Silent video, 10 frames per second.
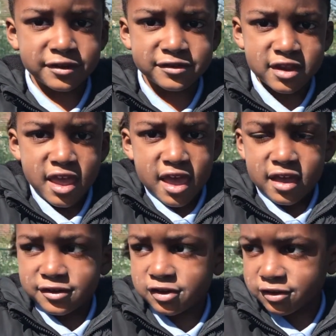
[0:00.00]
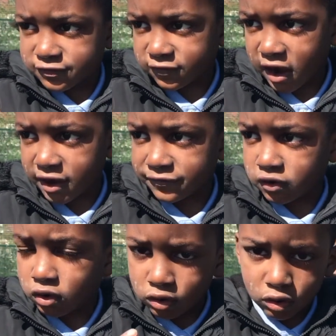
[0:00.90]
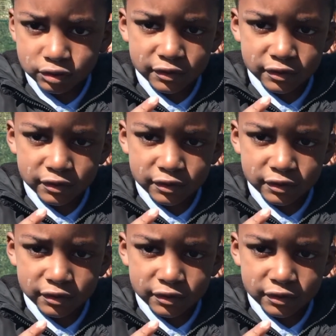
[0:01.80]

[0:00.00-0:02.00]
And subscribe for all